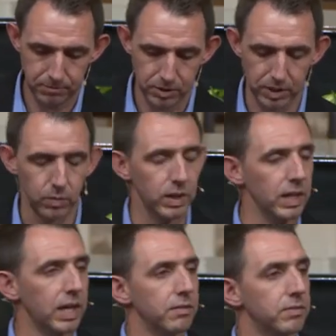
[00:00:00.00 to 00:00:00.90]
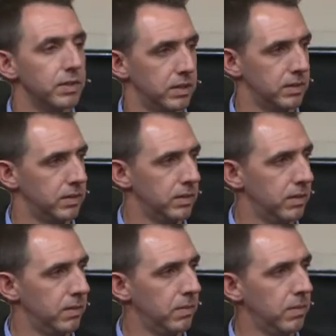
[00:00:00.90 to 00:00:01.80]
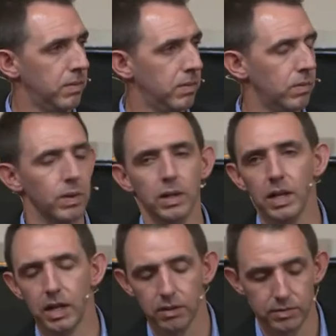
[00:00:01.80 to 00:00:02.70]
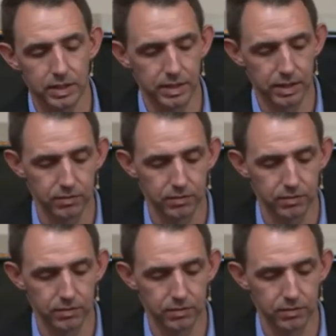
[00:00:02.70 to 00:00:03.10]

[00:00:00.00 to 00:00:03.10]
so that we're loved. We're loved,